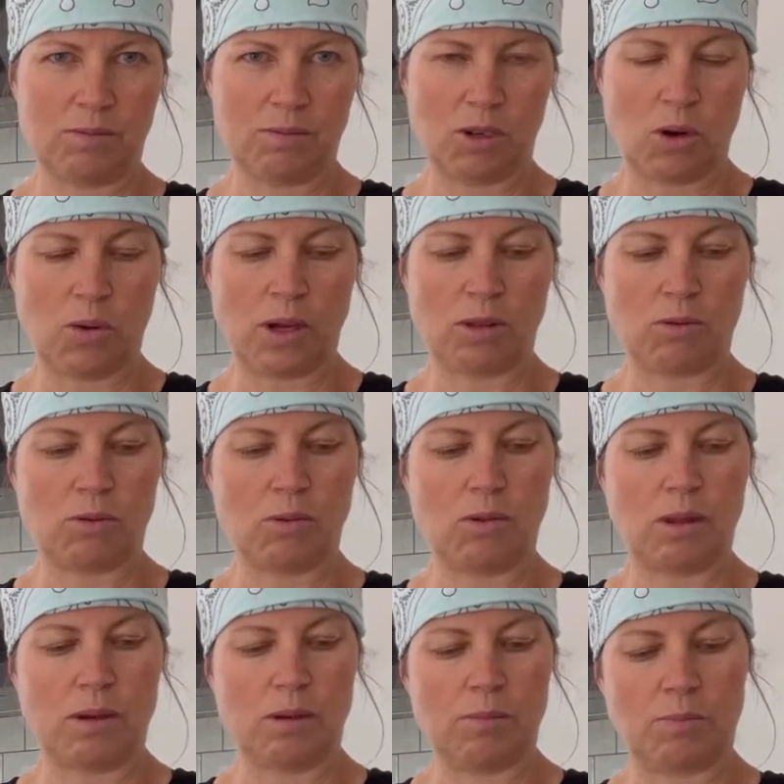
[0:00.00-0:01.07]
going through
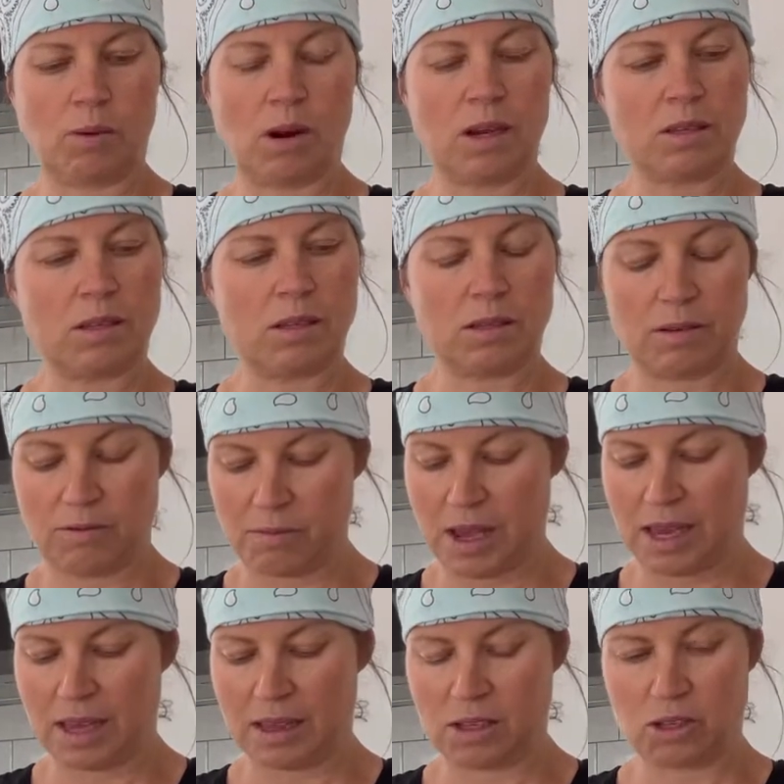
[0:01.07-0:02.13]
the process of
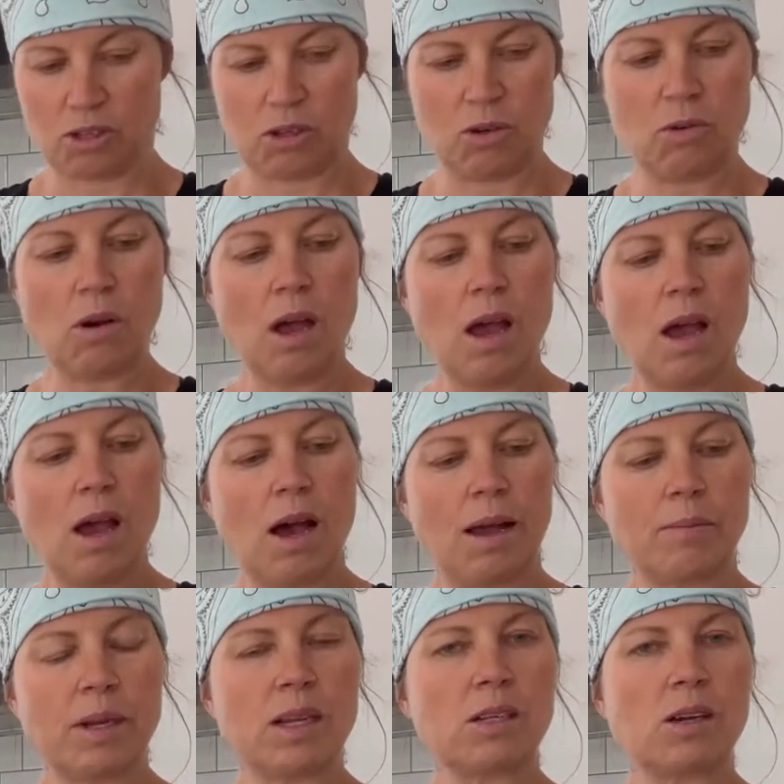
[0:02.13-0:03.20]
making the stew,
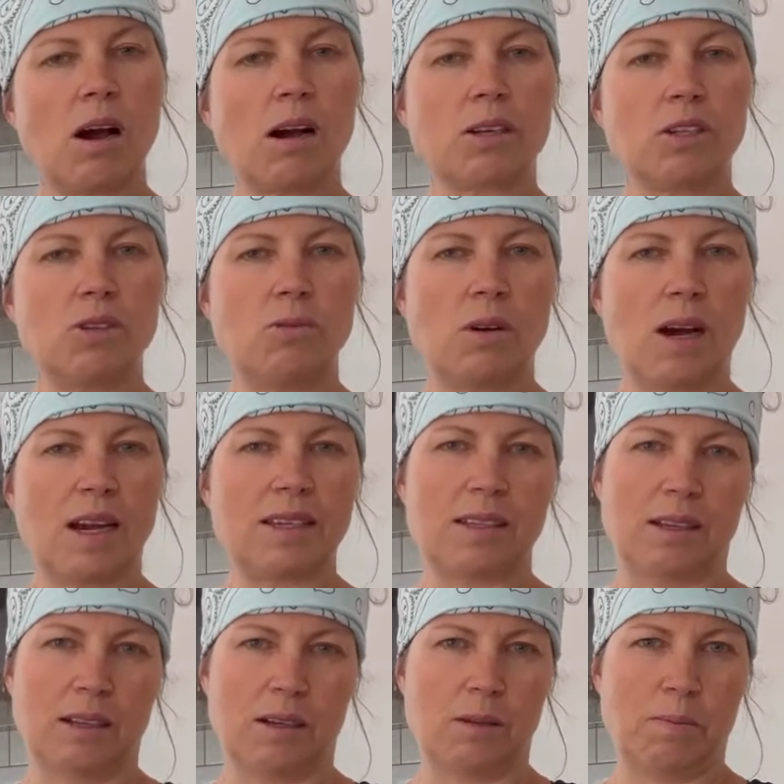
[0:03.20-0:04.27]
I'm going to talk to you guys
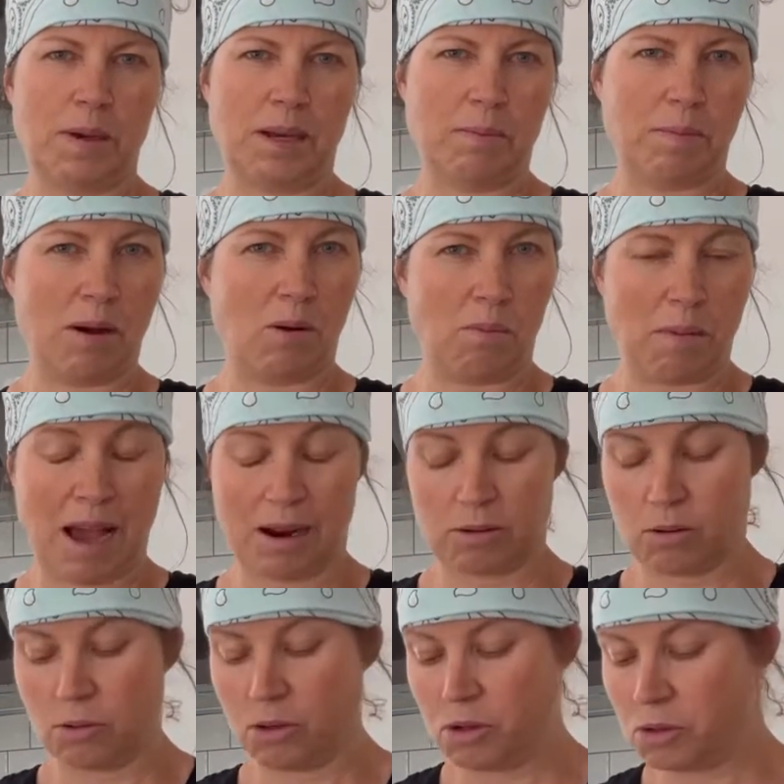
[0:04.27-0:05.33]
a little bit about
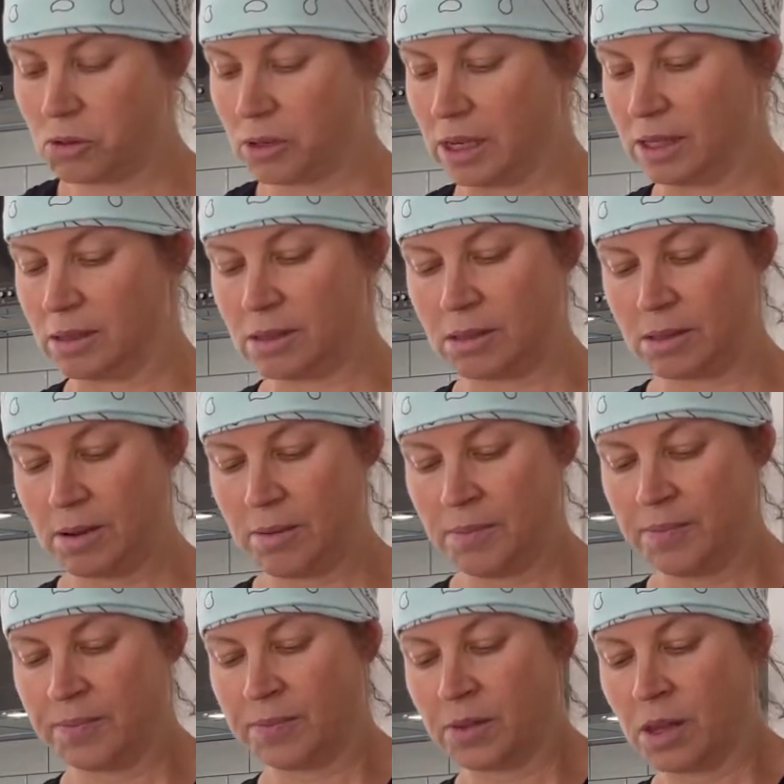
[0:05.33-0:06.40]
macronutrients.
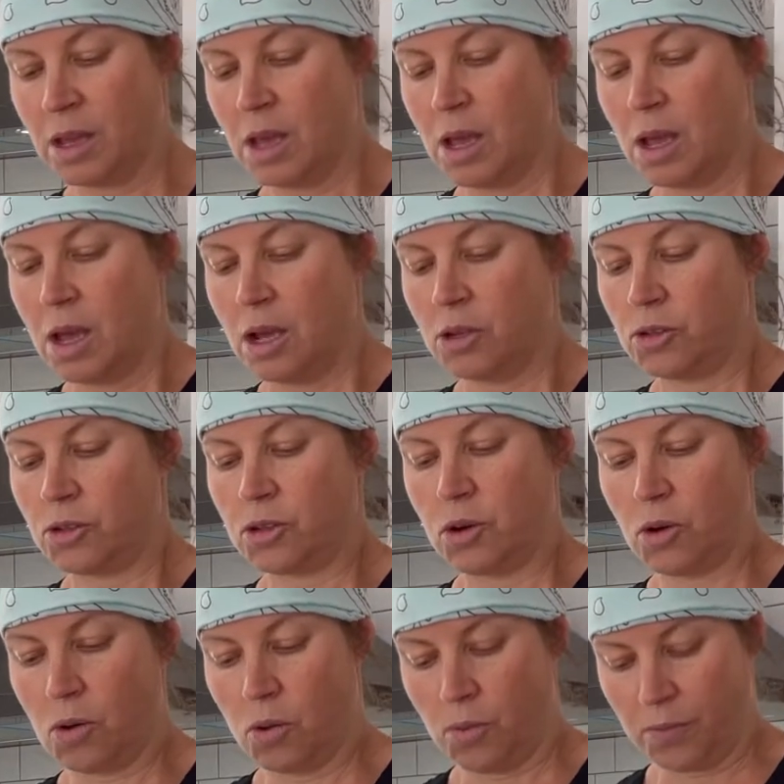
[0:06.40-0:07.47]

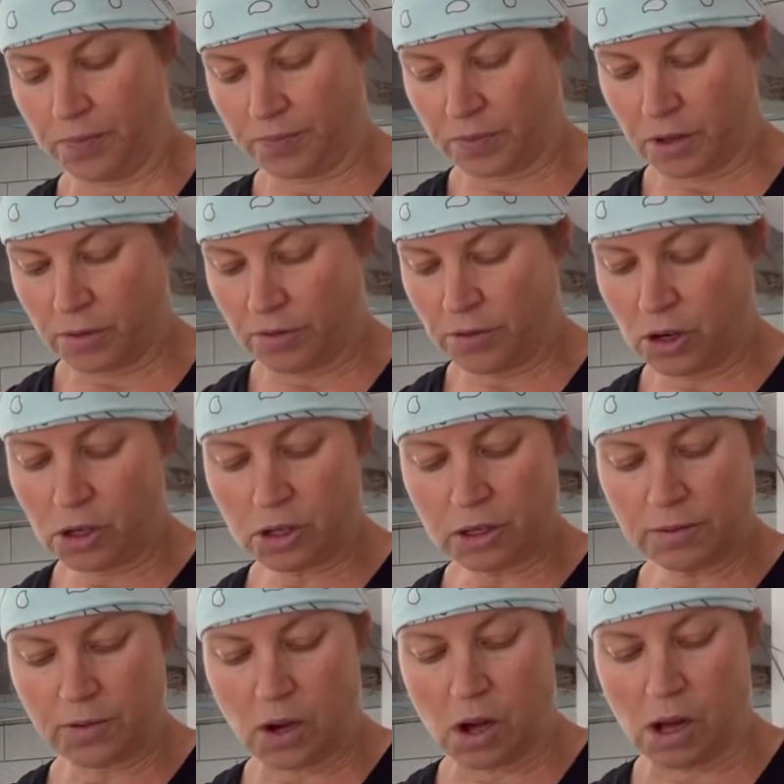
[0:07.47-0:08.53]
So first
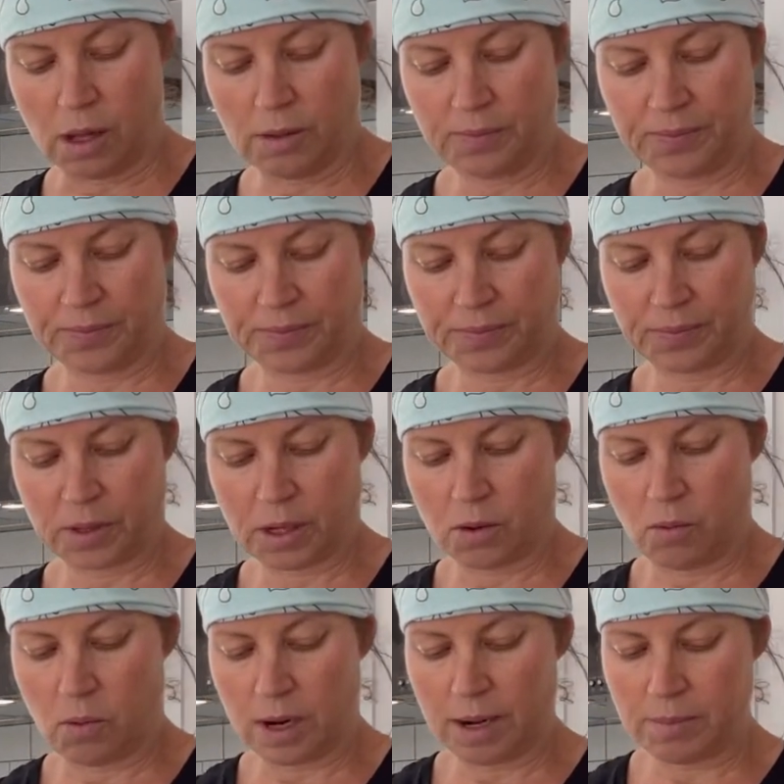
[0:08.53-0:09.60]
of all,
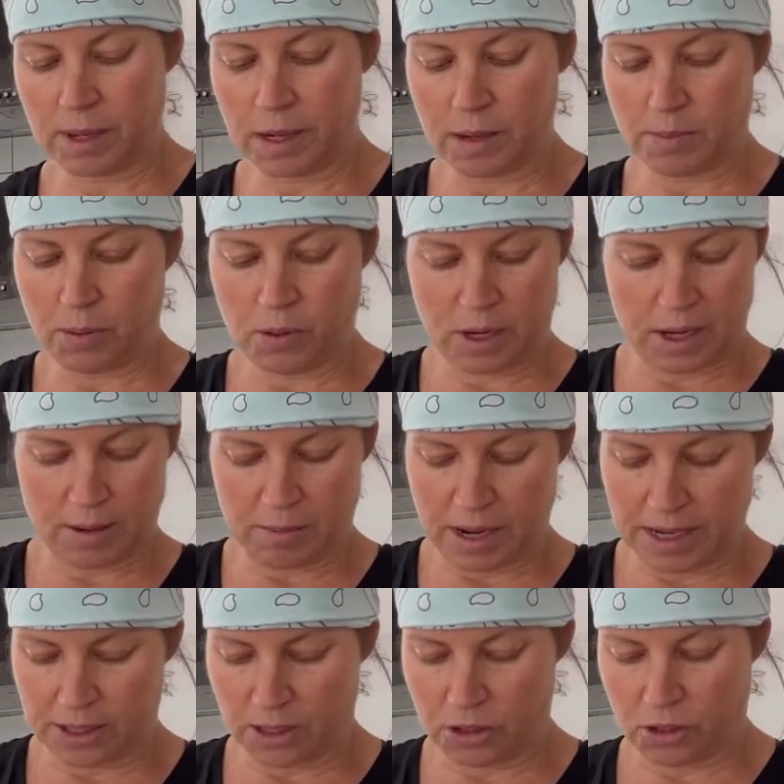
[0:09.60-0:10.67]
what I'm going to put in
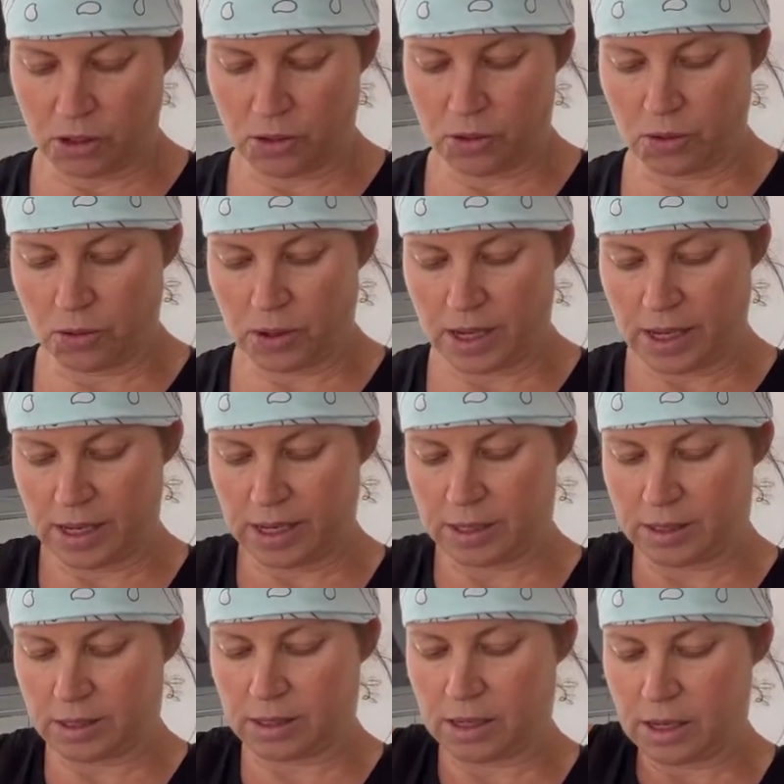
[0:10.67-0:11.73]
my stew
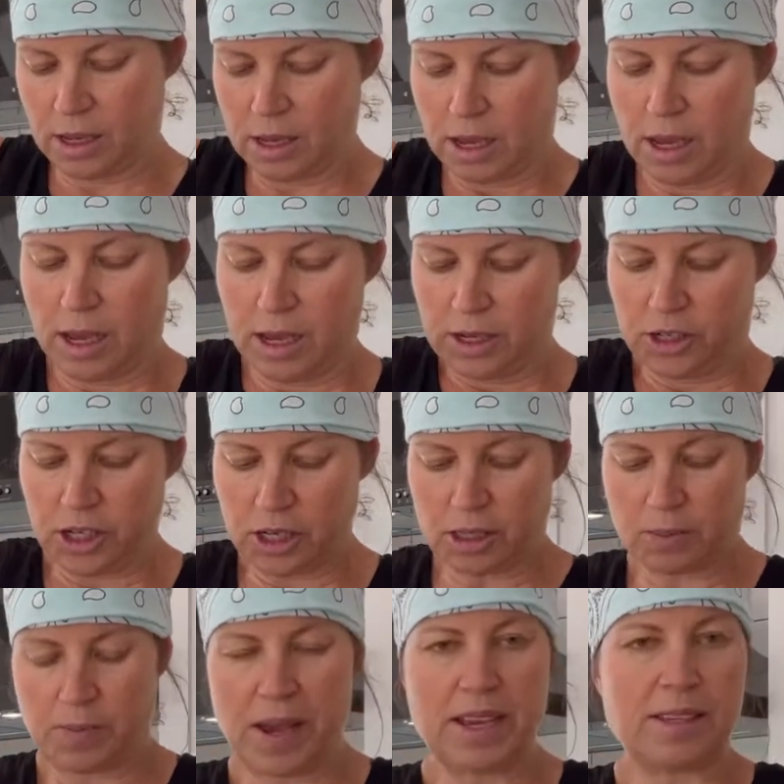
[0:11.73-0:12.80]
is
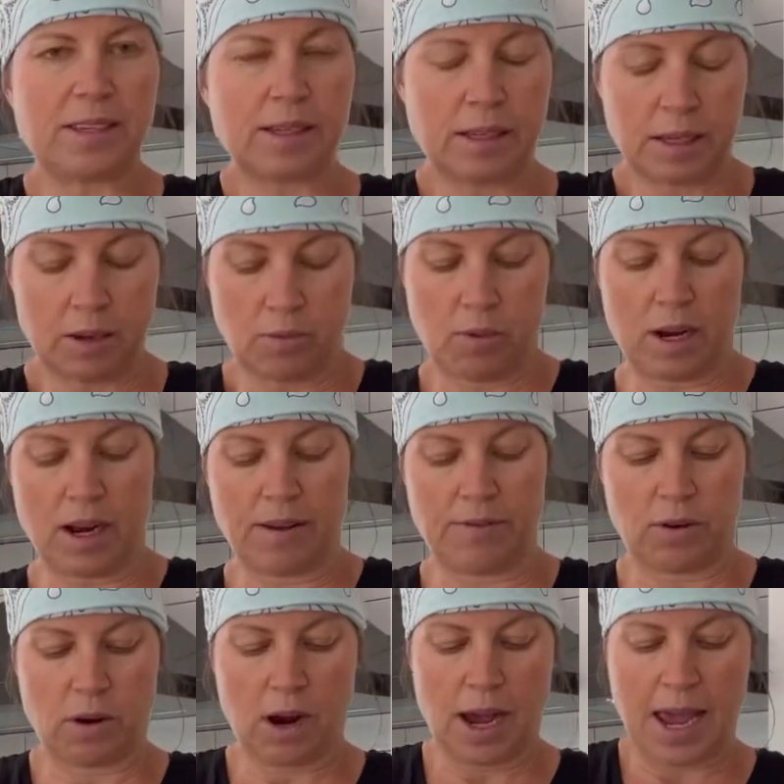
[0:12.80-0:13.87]
just basically
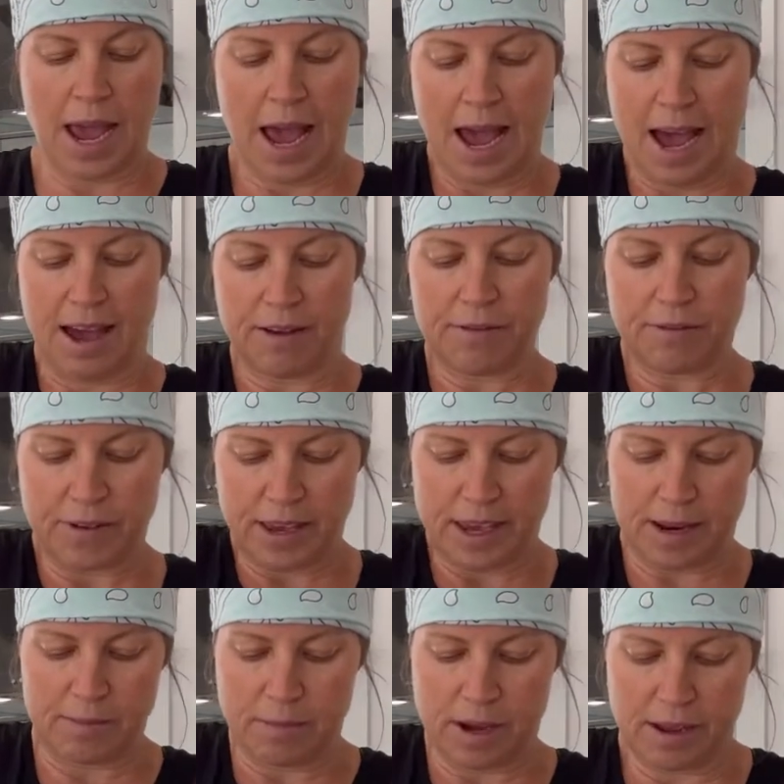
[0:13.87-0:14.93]
whatever I have
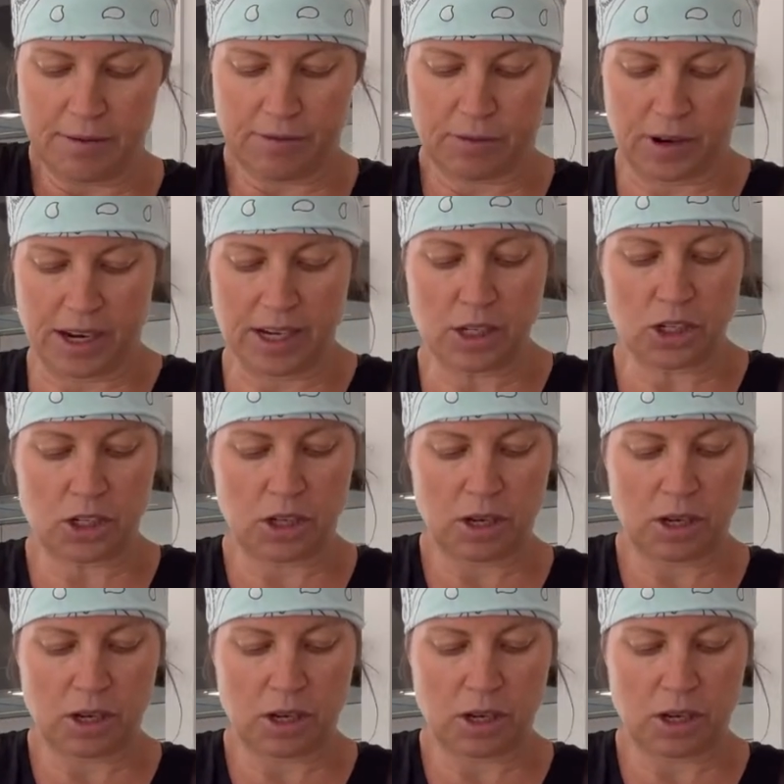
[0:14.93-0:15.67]
in my fridge.